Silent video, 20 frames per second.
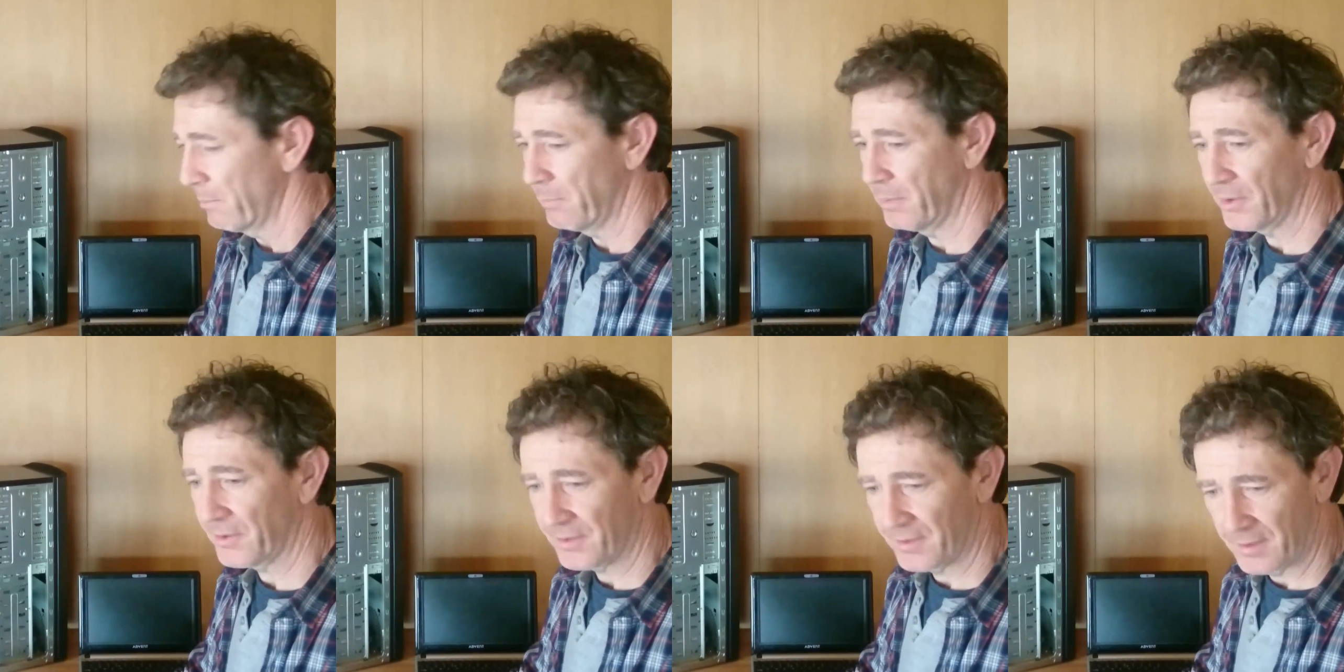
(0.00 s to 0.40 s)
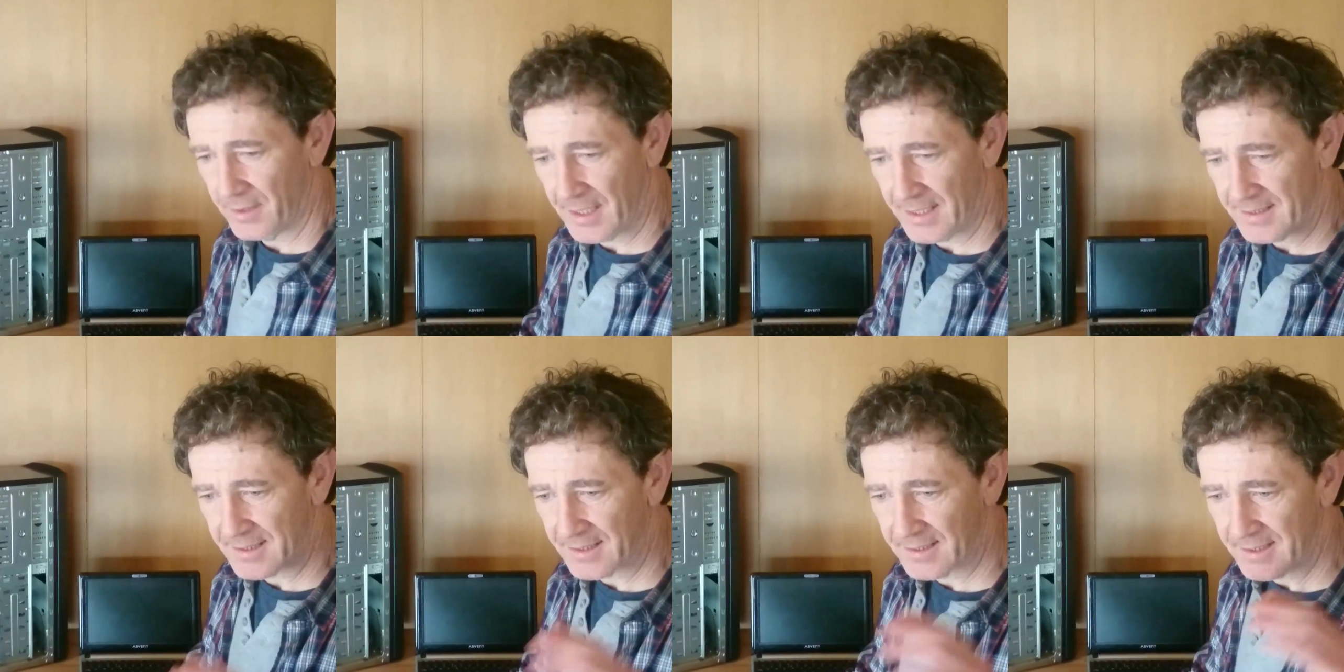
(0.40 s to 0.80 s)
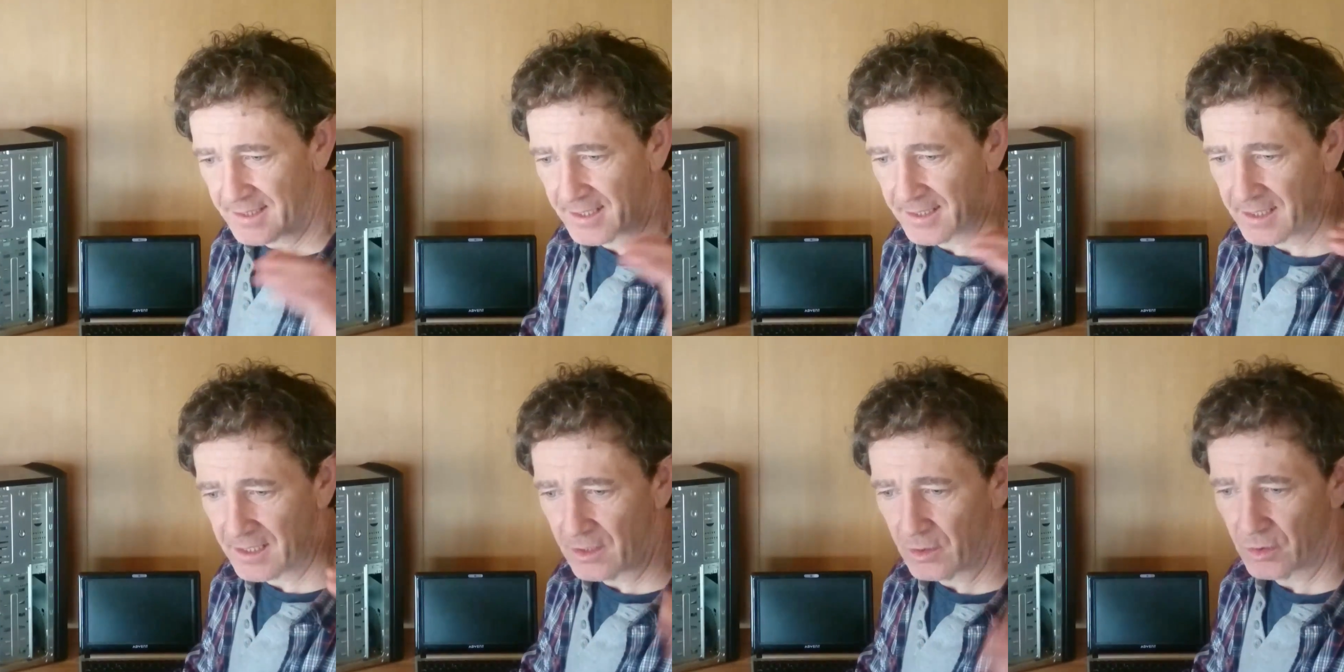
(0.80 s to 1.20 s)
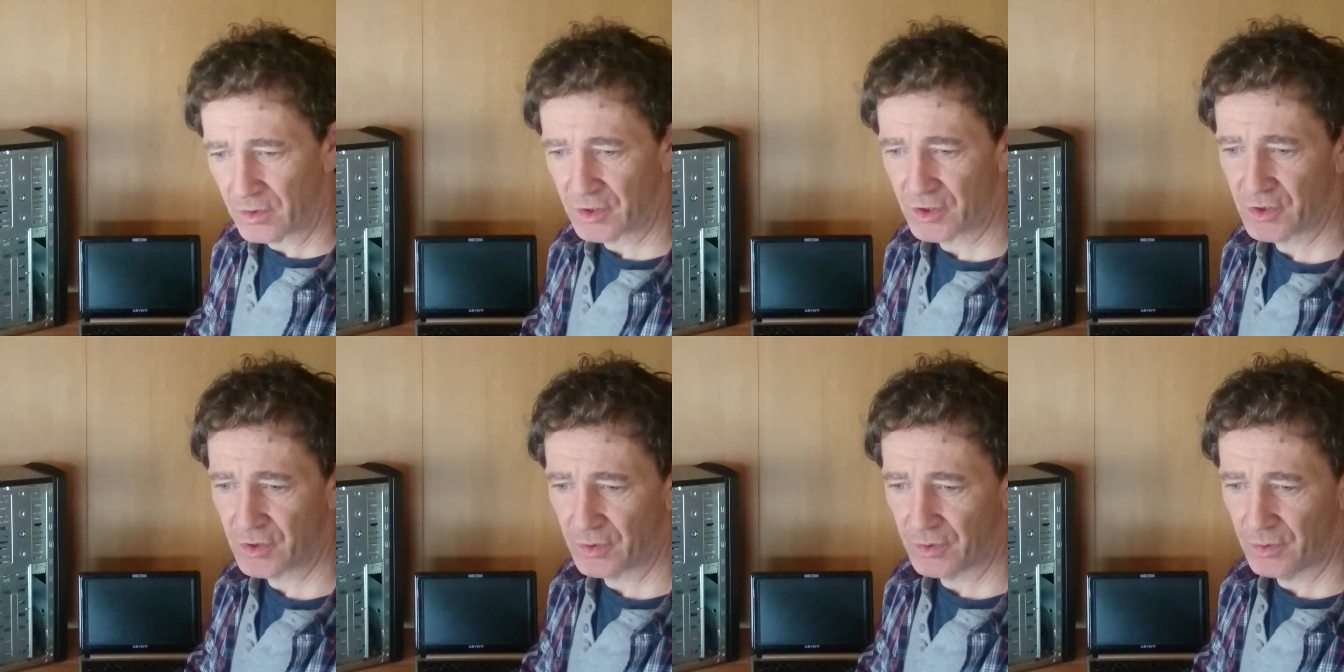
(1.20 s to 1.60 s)
But as I said, I'm going
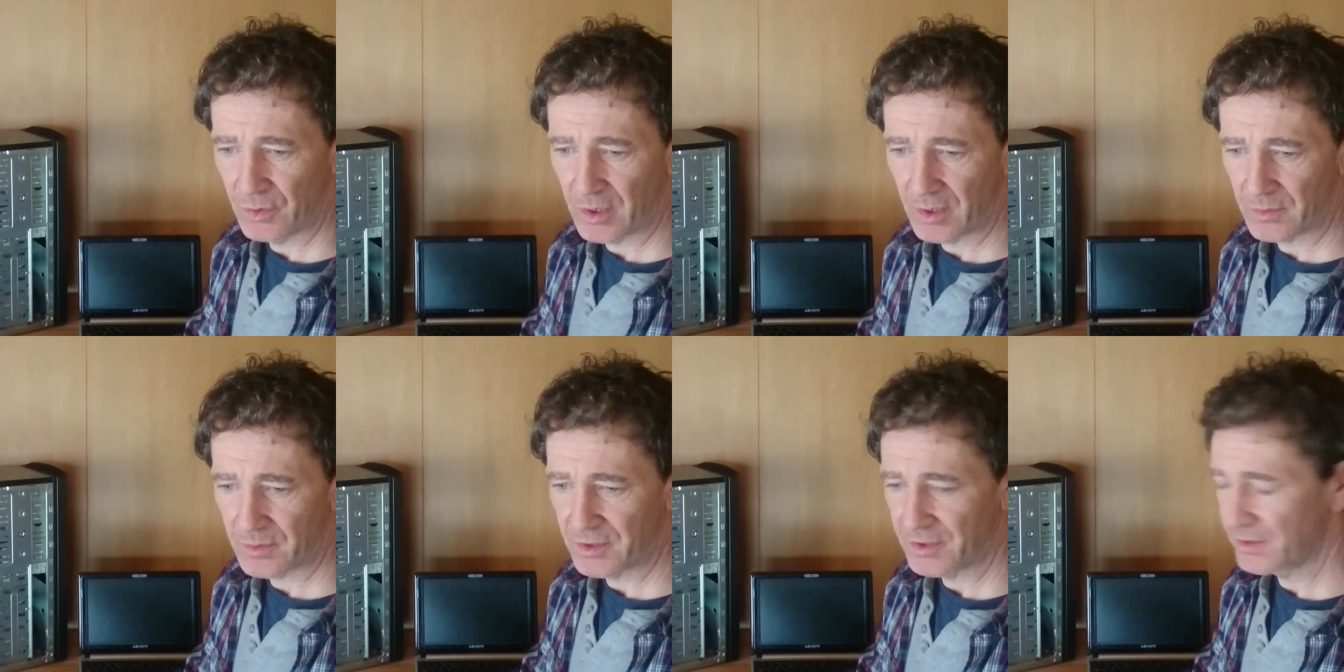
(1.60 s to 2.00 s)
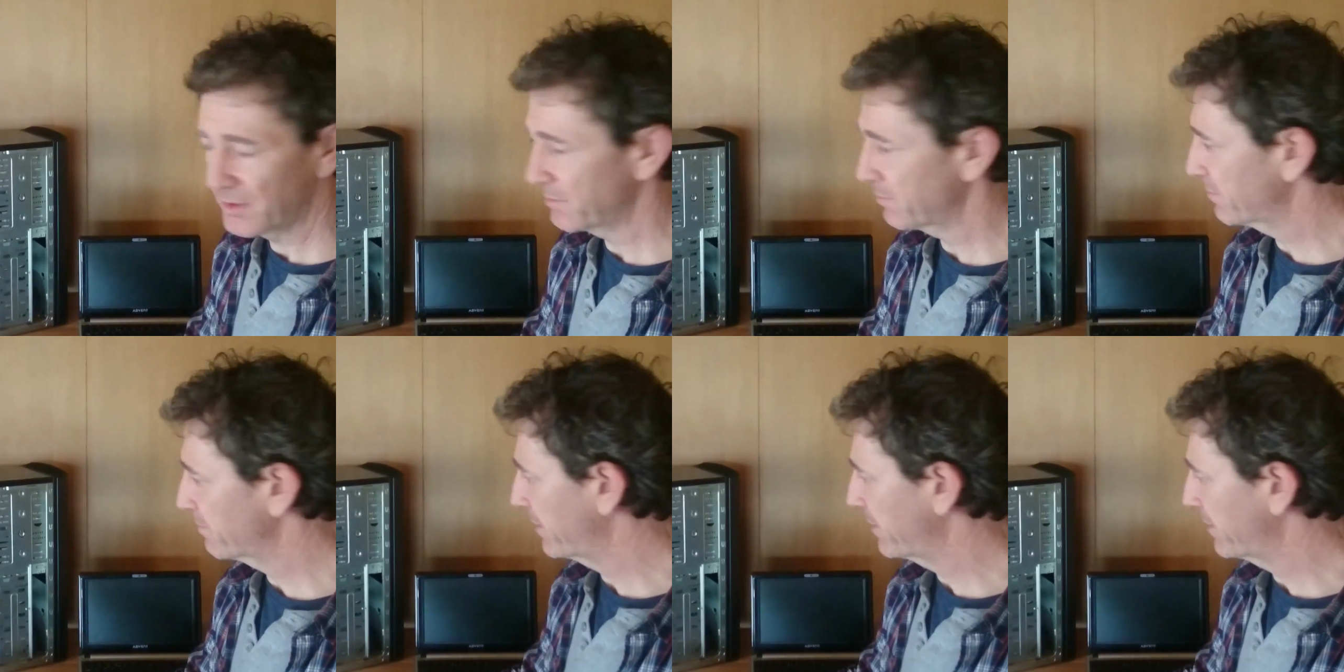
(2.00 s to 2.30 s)
to show you how to